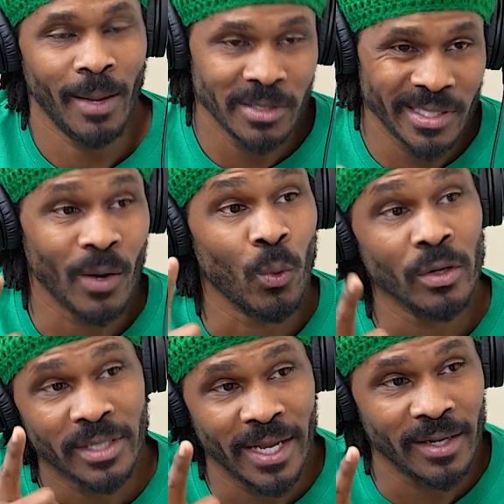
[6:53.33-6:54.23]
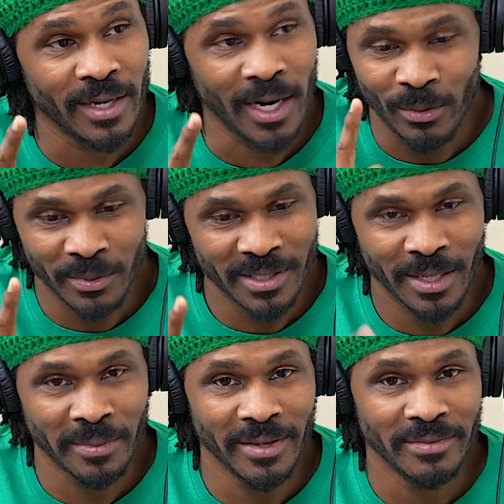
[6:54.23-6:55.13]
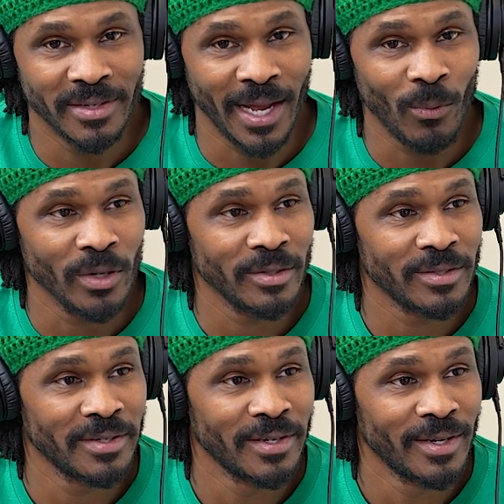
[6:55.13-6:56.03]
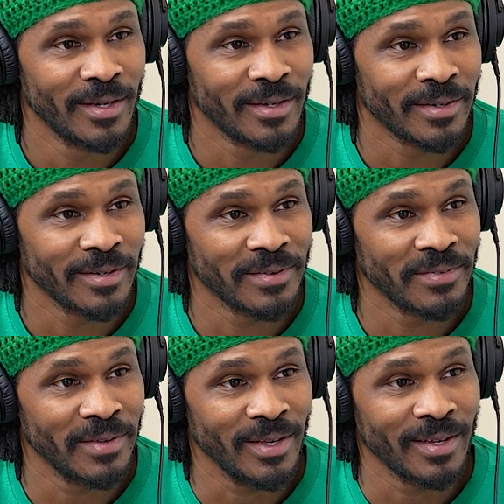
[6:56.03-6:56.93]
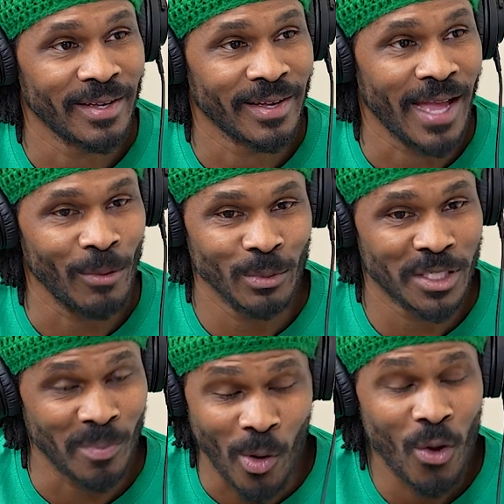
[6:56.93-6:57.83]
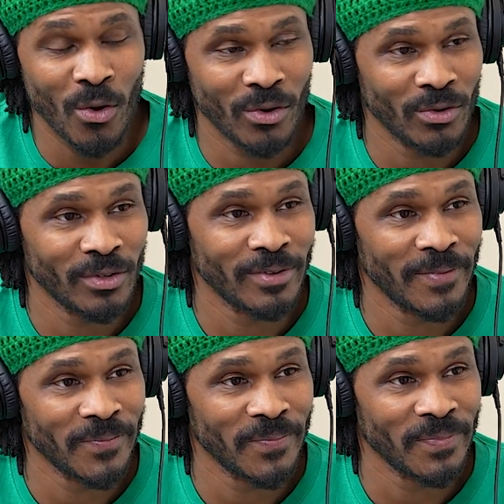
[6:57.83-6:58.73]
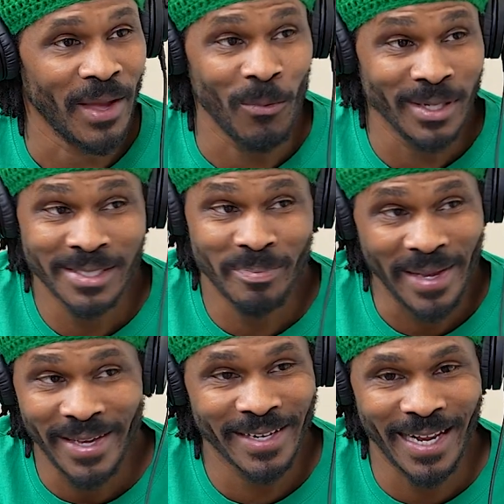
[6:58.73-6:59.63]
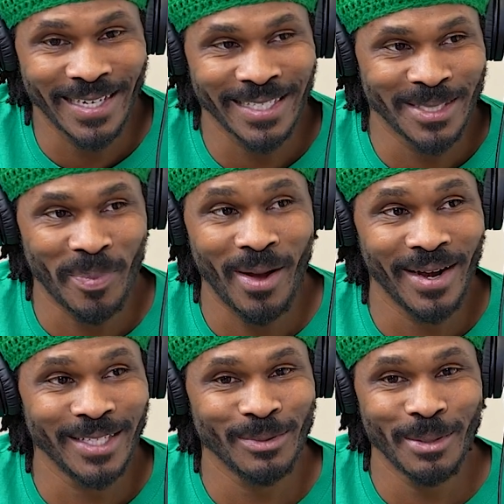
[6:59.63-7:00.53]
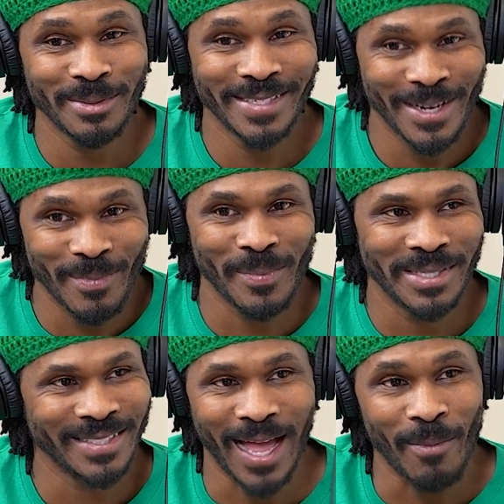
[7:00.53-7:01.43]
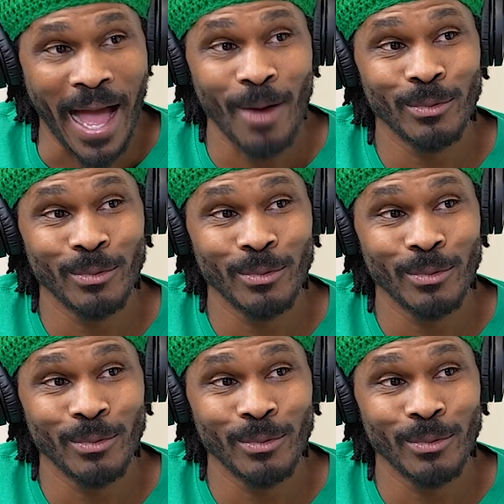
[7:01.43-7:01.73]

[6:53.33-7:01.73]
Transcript: I'm gonna say I worked at it. I don't want to say I'm gifted. I worked. Yeah, I was small. I wasn't big. Like that's the part. That's what I was telling you about myself. I, I